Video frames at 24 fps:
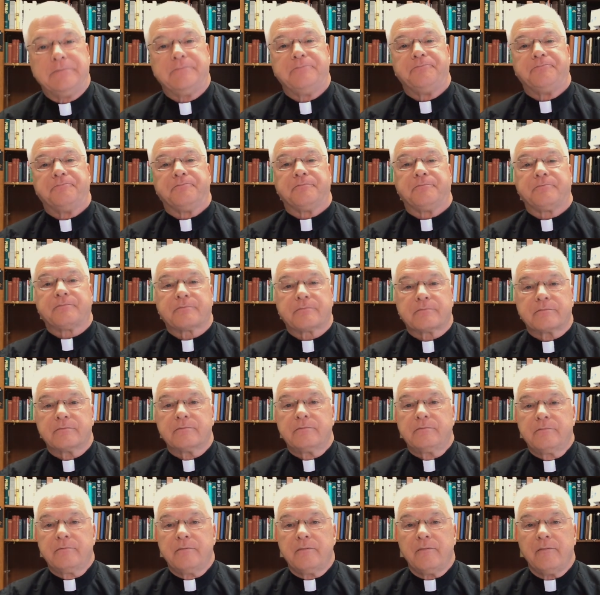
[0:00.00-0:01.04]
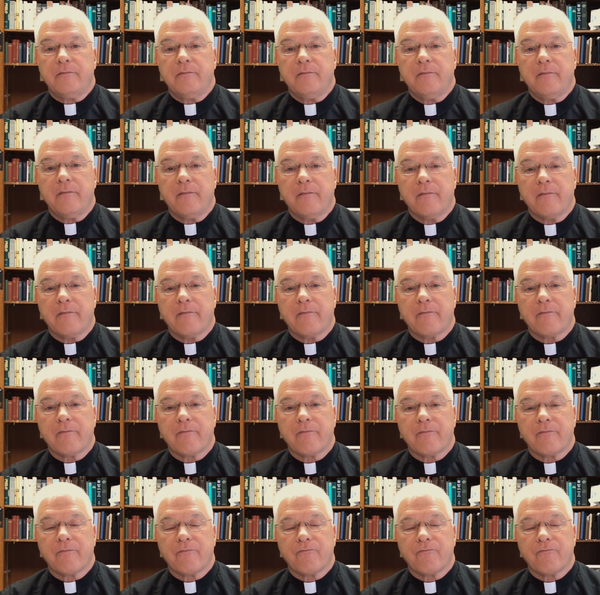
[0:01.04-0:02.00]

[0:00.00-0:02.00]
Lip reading: [no speech]